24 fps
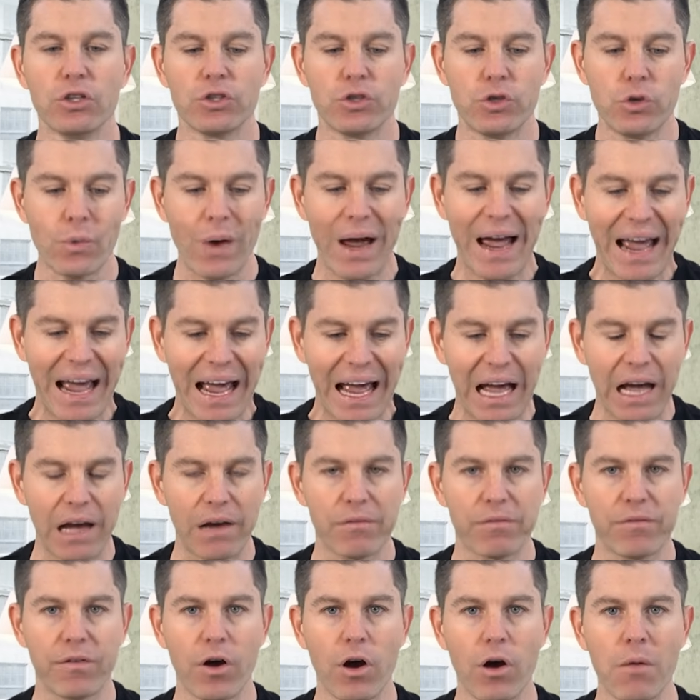to
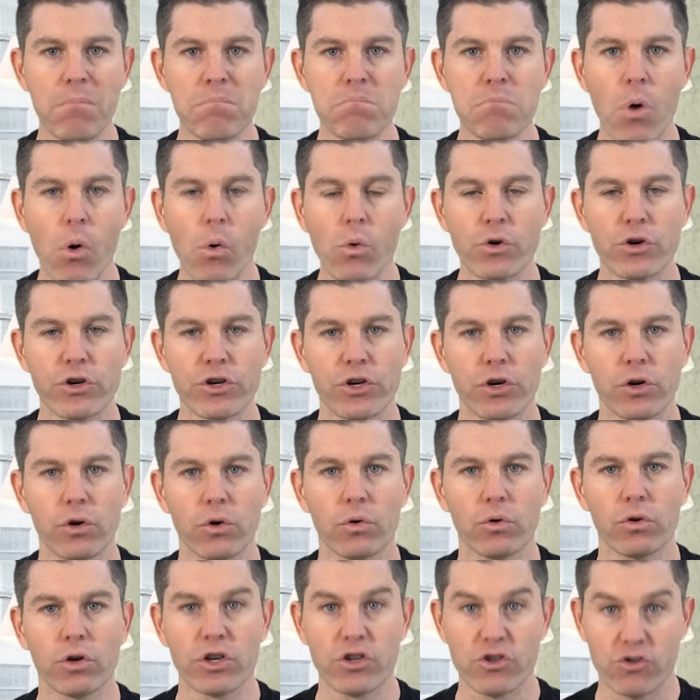have
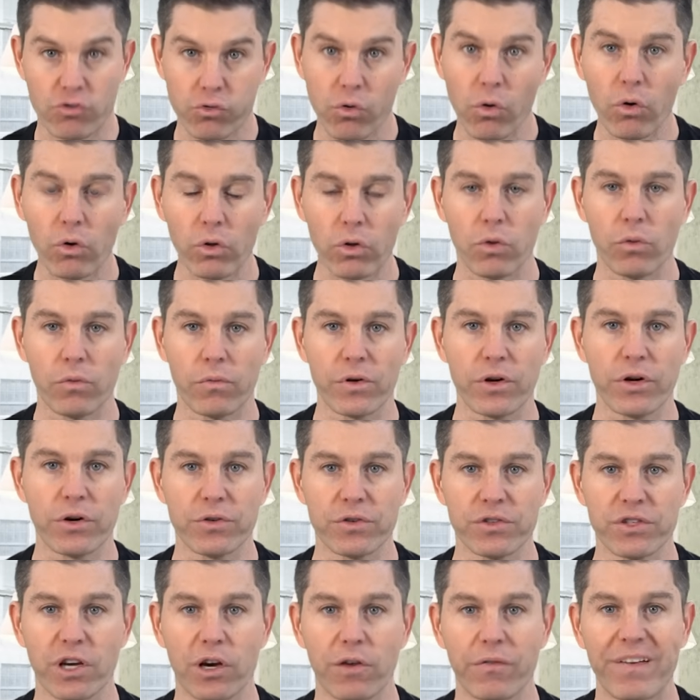emotional control over
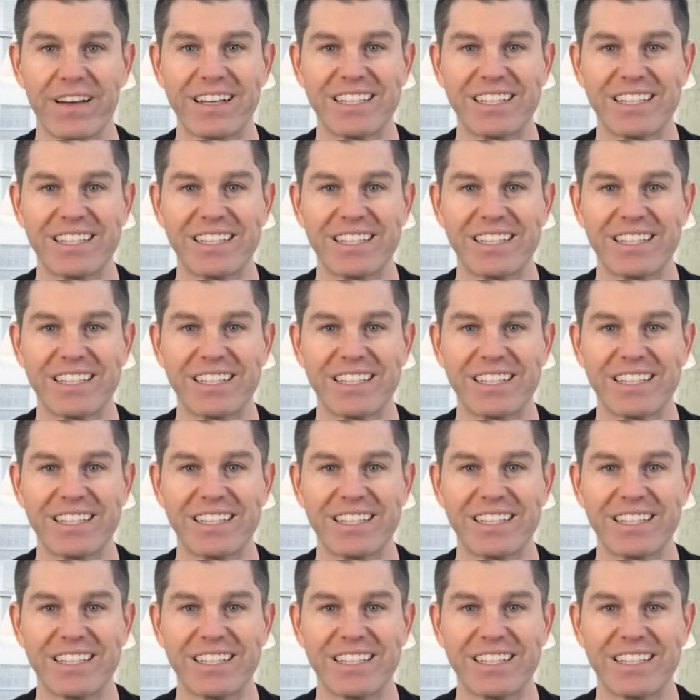yourself,